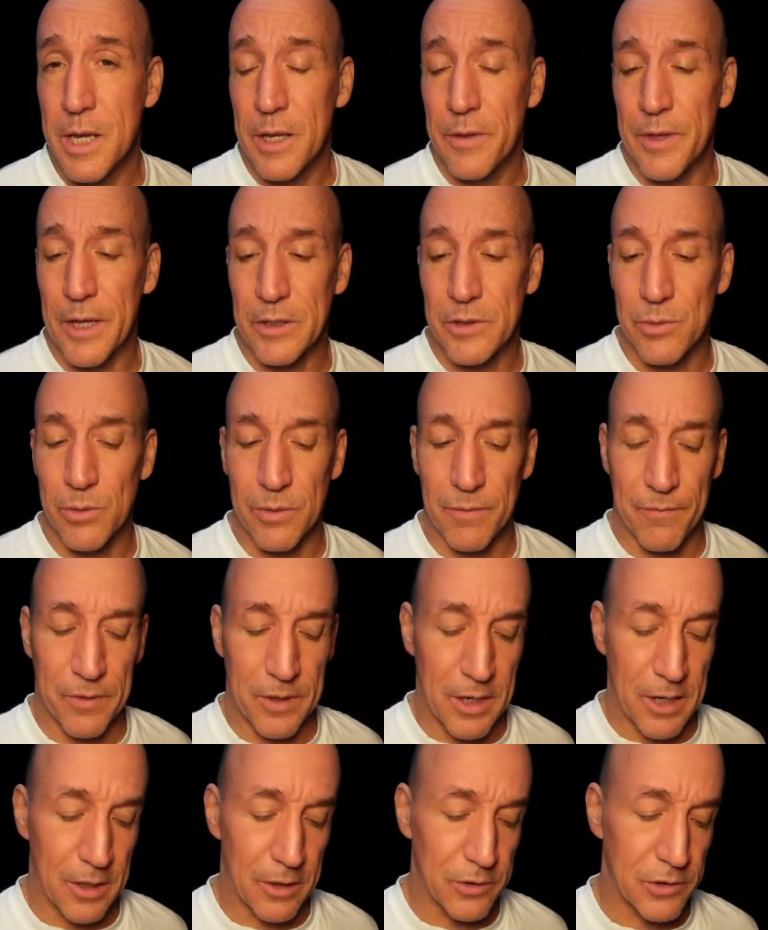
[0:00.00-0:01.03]
that sort of
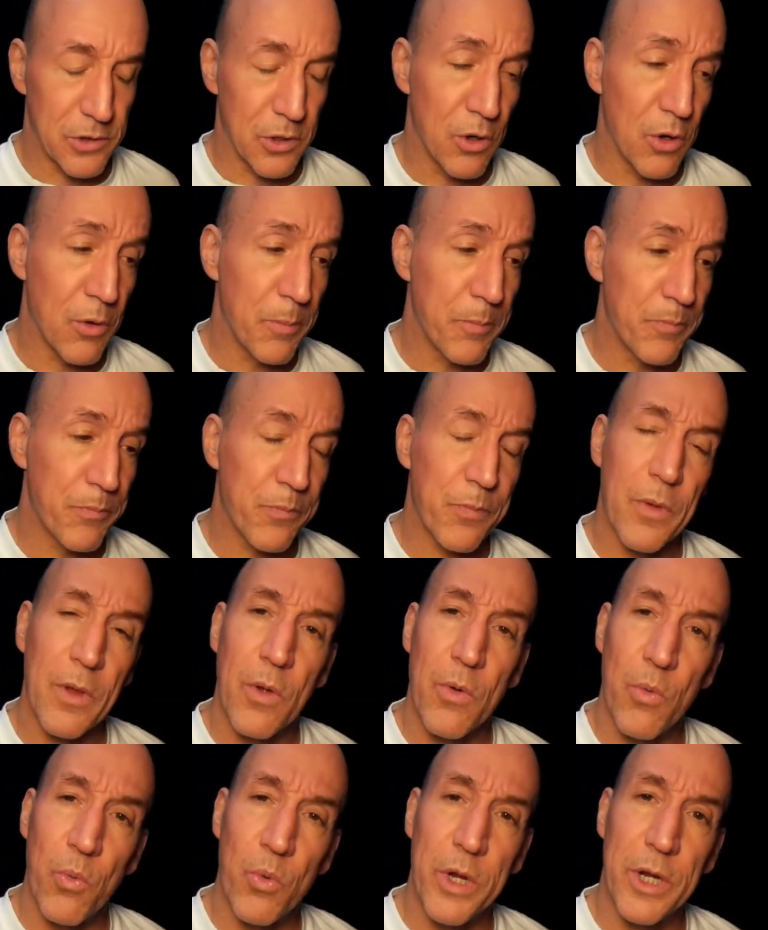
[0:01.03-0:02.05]
thing. So
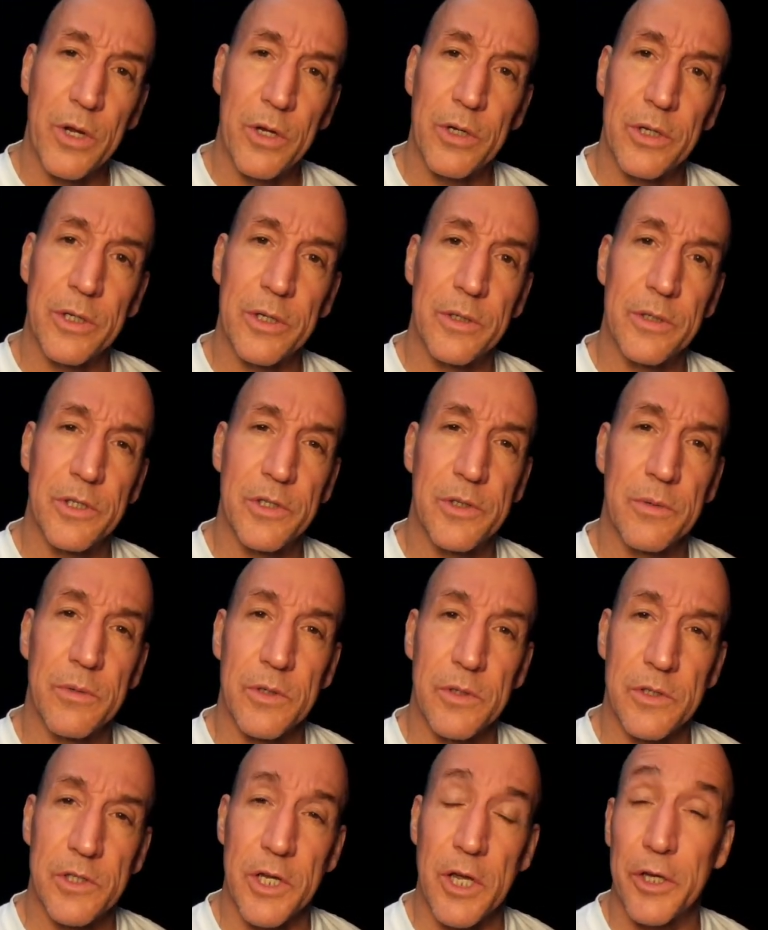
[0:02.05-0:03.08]
we could
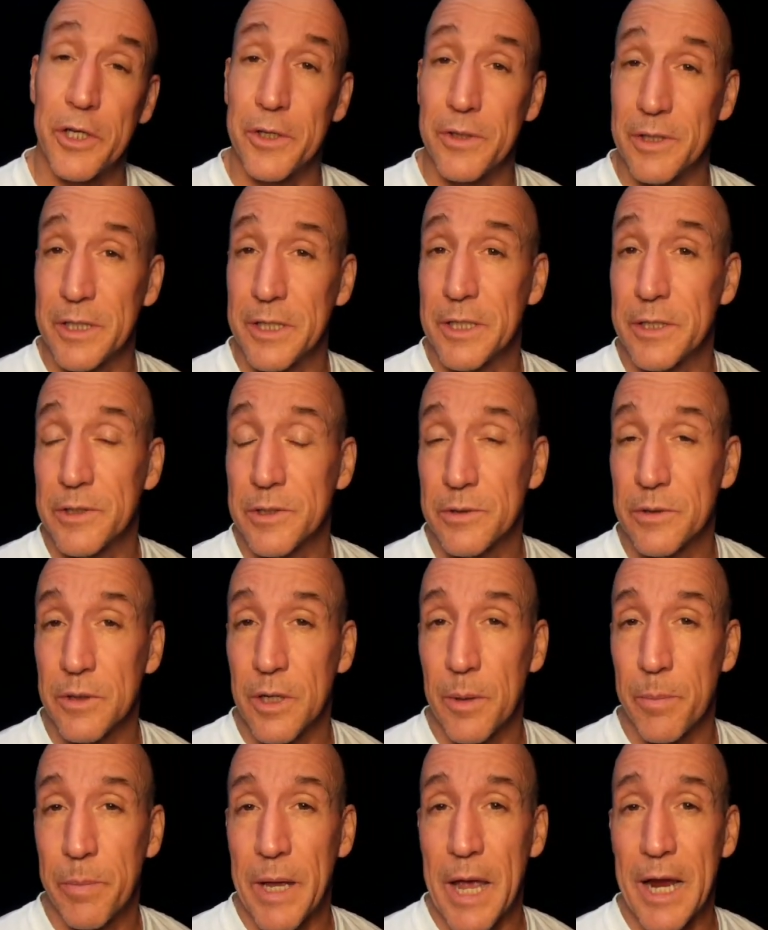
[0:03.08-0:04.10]
sell you a
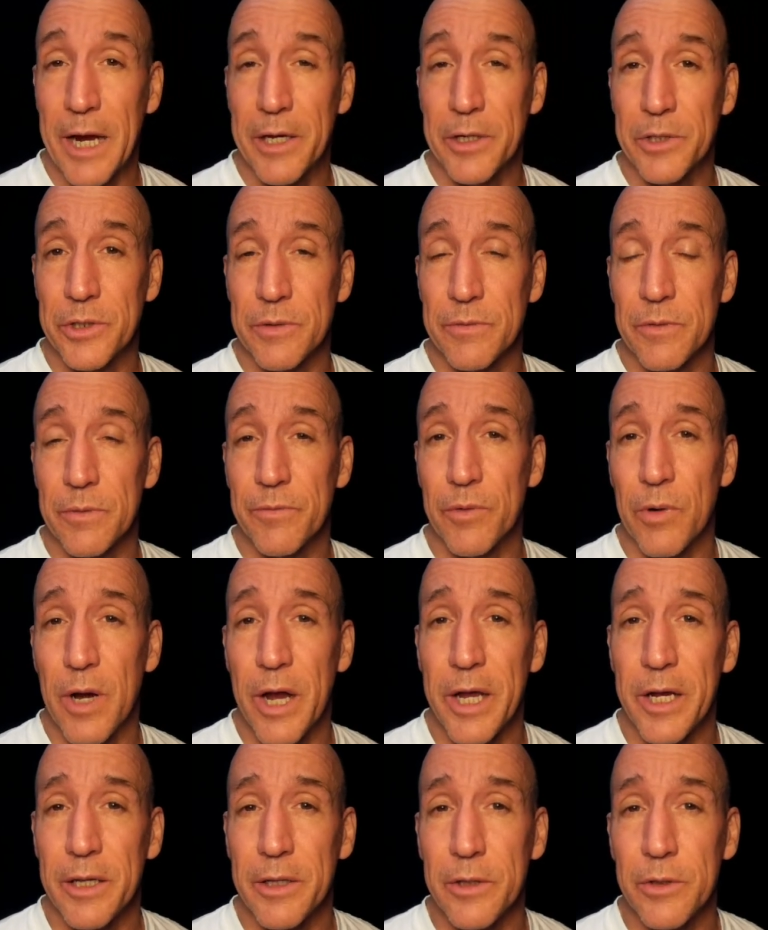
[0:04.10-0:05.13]
package of a
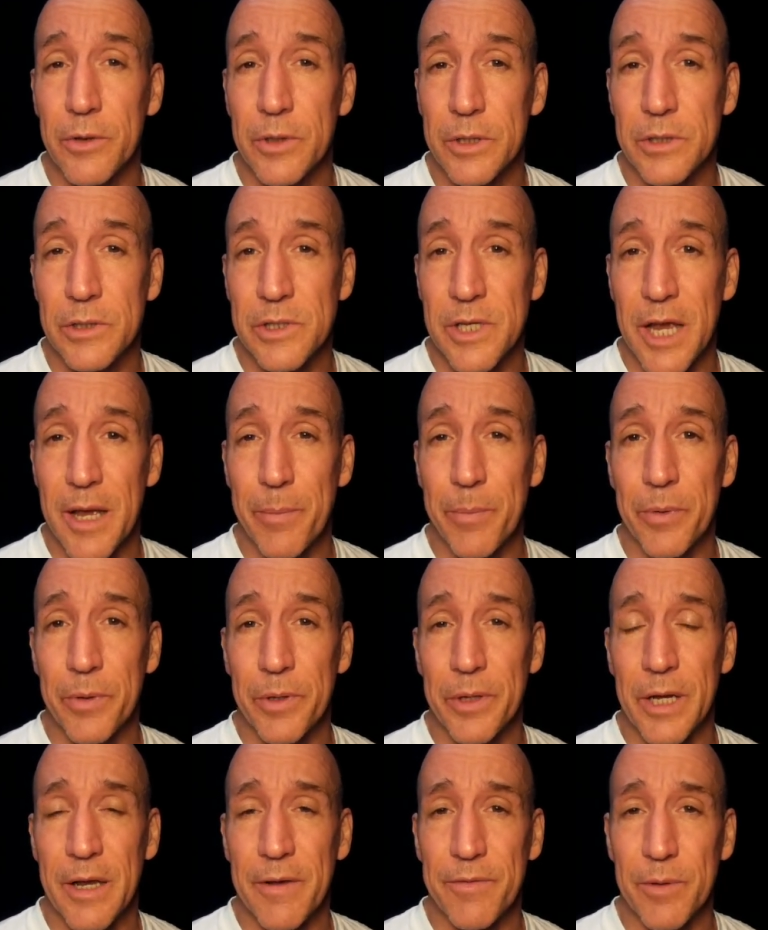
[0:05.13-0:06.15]
variety that you could sample and
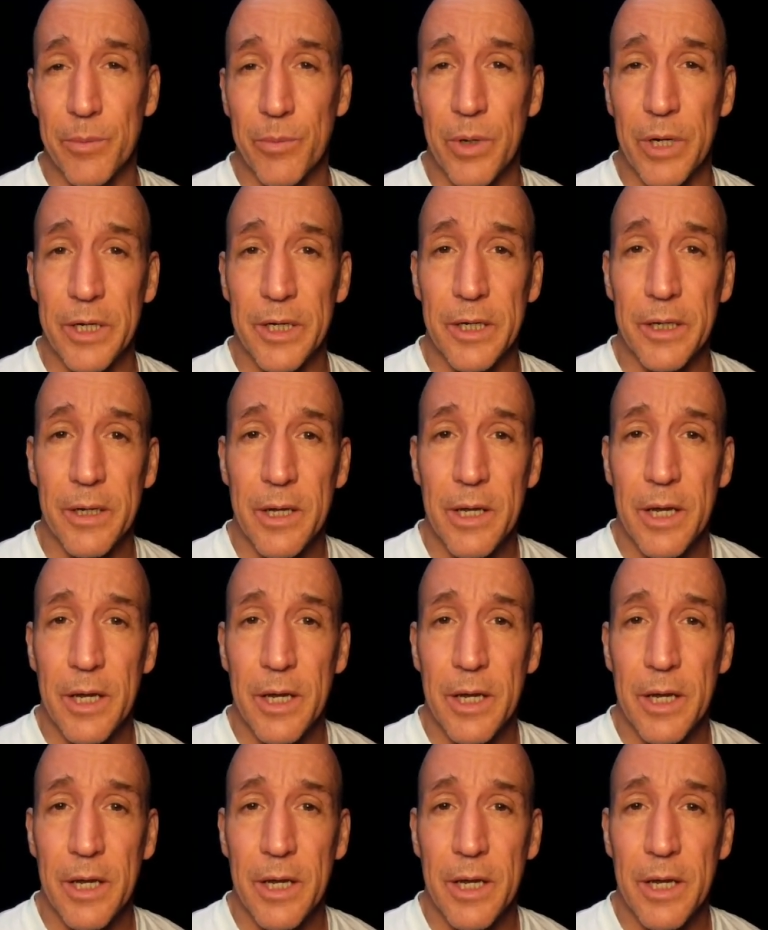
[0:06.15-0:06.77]
have them ready.